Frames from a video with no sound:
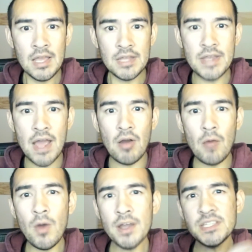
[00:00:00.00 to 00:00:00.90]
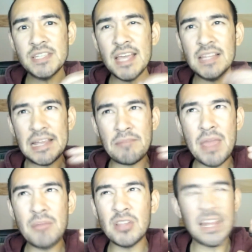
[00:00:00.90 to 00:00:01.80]
Now, I want to say
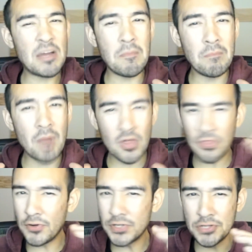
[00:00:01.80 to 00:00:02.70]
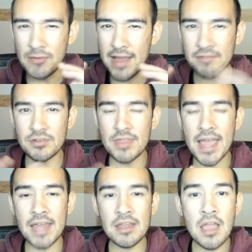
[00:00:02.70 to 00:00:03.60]
maybe a month or two after
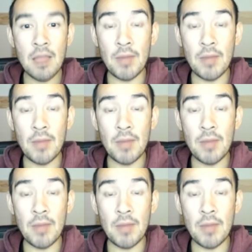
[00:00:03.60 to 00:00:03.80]
that,